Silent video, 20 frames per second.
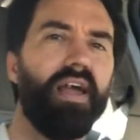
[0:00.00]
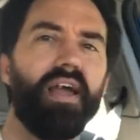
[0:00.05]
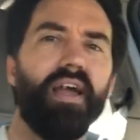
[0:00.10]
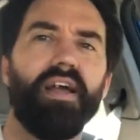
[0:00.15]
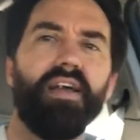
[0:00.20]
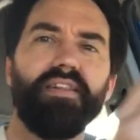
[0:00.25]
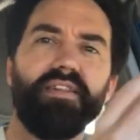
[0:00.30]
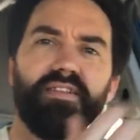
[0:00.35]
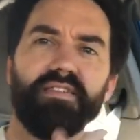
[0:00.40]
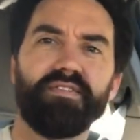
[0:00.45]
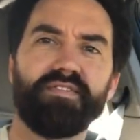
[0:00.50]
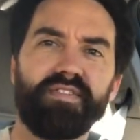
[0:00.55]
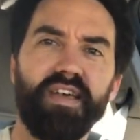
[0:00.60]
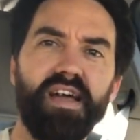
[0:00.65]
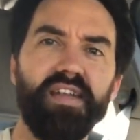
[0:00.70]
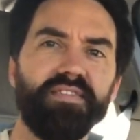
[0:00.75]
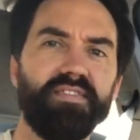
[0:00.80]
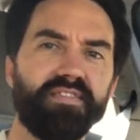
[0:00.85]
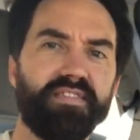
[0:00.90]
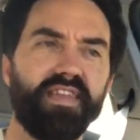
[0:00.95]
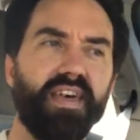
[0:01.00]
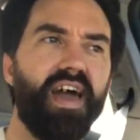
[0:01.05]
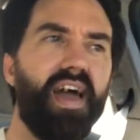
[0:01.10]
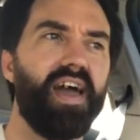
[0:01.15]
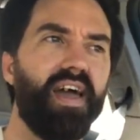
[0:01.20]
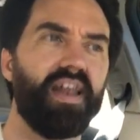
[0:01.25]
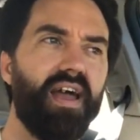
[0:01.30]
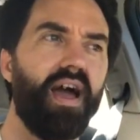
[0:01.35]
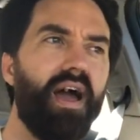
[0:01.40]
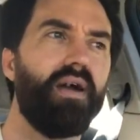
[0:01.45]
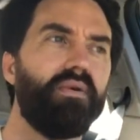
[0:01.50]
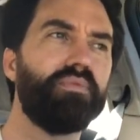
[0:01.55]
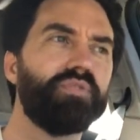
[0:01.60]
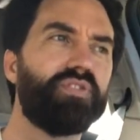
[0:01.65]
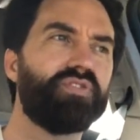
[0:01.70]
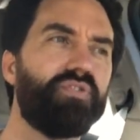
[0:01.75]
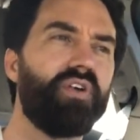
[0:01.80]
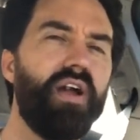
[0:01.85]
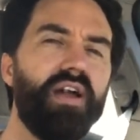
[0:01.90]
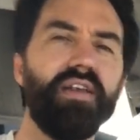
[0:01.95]
in the sense that I was
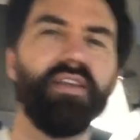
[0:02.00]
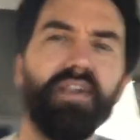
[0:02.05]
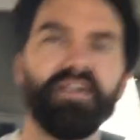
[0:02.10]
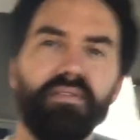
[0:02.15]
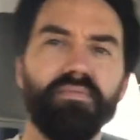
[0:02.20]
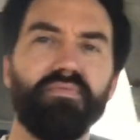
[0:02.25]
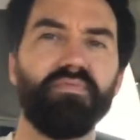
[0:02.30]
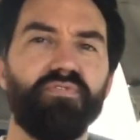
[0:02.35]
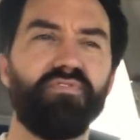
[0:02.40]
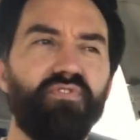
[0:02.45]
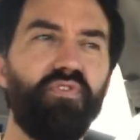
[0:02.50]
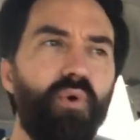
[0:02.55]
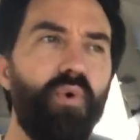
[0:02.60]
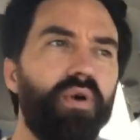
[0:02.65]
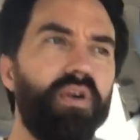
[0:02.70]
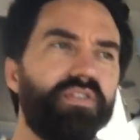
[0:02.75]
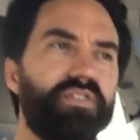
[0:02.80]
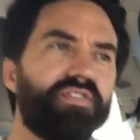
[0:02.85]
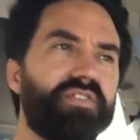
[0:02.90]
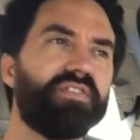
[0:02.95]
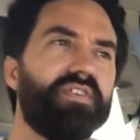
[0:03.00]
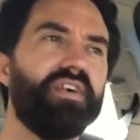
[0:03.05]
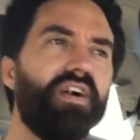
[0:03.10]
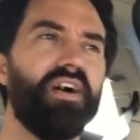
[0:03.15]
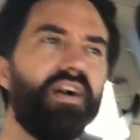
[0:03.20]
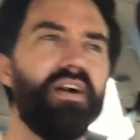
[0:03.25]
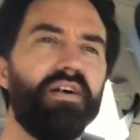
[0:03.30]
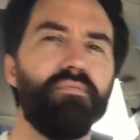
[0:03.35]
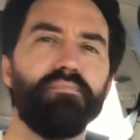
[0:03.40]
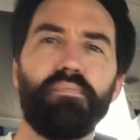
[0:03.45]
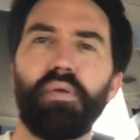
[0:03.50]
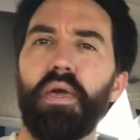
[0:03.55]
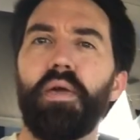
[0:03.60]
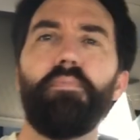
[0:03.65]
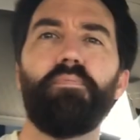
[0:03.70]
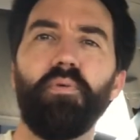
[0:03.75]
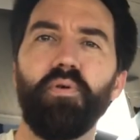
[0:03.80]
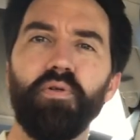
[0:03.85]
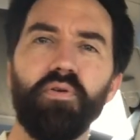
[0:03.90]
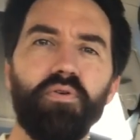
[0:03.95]
trying to force
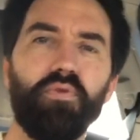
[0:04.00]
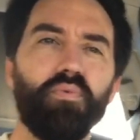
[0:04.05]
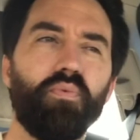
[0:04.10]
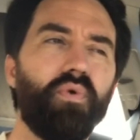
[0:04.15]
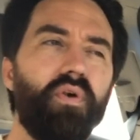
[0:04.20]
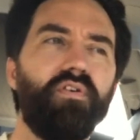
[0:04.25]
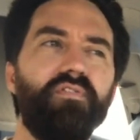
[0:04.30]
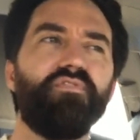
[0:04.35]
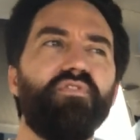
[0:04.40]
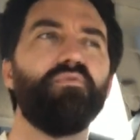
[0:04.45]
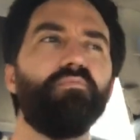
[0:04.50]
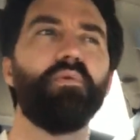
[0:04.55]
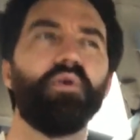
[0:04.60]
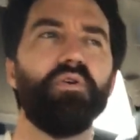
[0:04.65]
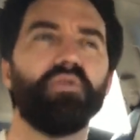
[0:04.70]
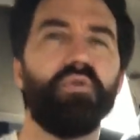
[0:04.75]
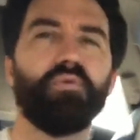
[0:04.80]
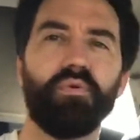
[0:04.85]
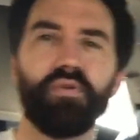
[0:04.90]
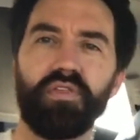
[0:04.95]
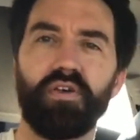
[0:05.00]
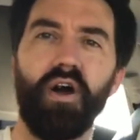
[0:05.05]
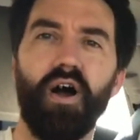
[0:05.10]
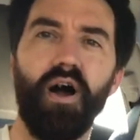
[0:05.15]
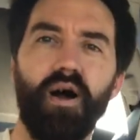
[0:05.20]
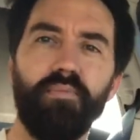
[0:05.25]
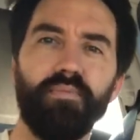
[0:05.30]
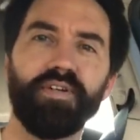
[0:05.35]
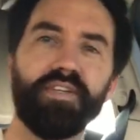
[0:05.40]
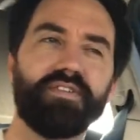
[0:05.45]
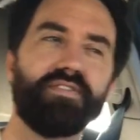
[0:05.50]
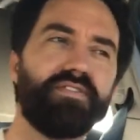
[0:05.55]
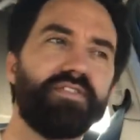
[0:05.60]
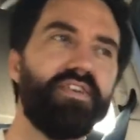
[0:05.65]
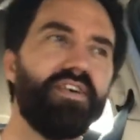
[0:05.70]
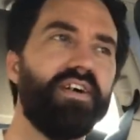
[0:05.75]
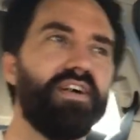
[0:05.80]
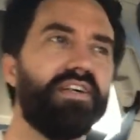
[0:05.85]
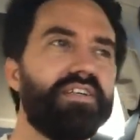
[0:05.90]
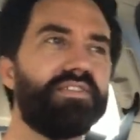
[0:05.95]
people who weren't familiar with comics
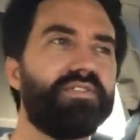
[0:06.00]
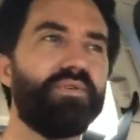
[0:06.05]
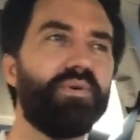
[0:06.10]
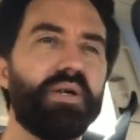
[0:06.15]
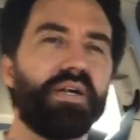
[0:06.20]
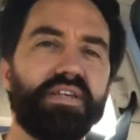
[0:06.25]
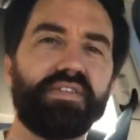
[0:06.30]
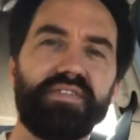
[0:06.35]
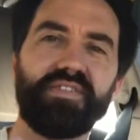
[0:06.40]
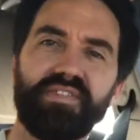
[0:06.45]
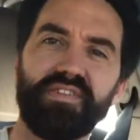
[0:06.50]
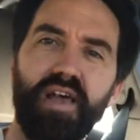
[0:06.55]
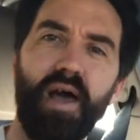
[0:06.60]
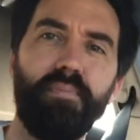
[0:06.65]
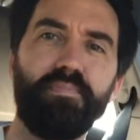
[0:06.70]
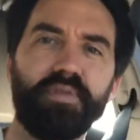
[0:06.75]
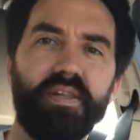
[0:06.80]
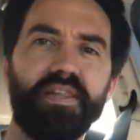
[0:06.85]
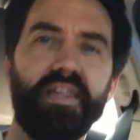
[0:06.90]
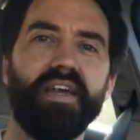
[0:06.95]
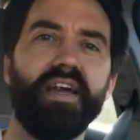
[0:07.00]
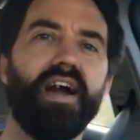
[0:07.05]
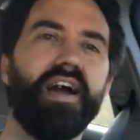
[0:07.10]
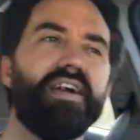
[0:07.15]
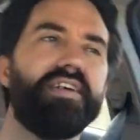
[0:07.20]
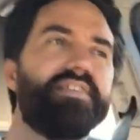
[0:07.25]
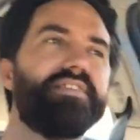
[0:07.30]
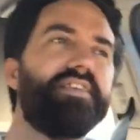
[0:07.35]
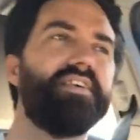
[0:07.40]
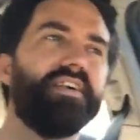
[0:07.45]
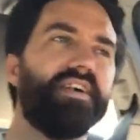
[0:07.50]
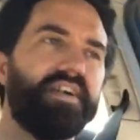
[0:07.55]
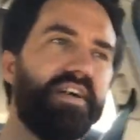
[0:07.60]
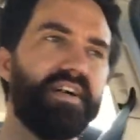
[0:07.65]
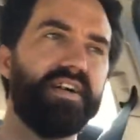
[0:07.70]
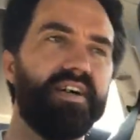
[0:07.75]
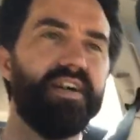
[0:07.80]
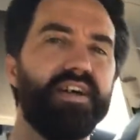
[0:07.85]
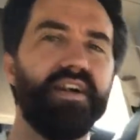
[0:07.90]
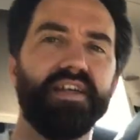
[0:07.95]
to accept the
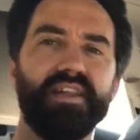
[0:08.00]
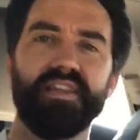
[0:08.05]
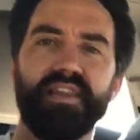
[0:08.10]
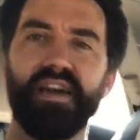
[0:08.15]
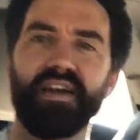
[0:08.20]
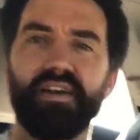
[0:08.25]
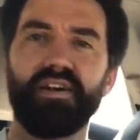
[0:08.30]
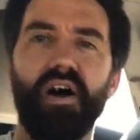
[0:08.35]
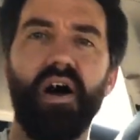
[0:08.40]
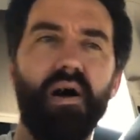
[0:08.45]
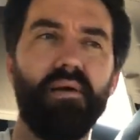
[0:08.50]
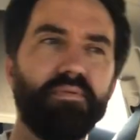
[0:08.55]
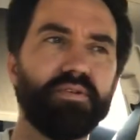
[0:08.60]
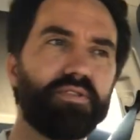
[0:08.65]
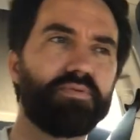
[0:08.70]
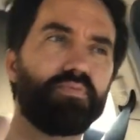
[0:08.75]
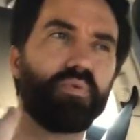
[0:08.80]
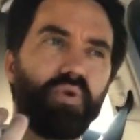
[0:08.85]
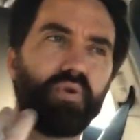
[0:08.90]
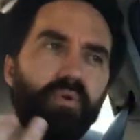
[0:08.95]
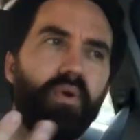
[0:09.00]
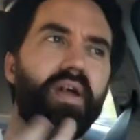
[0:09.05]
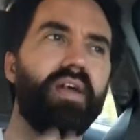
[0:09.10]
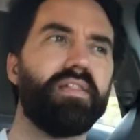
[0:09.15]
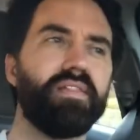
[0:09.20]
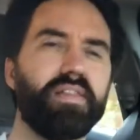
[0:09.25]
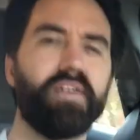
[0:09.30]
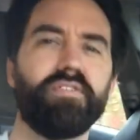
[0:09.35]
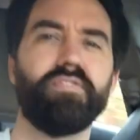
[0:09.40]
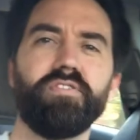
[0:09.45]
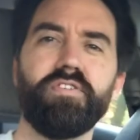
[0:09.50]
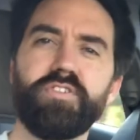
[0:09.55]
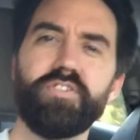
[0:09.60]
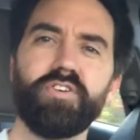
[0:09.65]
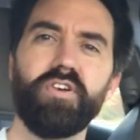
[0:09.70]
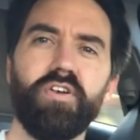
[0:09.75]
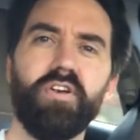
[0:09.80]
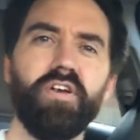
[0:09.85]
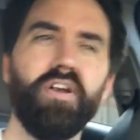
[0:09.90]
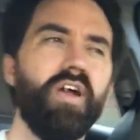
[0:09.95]
idea that comics were great
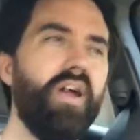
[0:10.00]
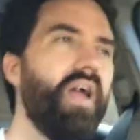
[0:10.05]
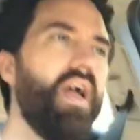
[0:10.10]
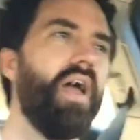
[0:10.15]
literature.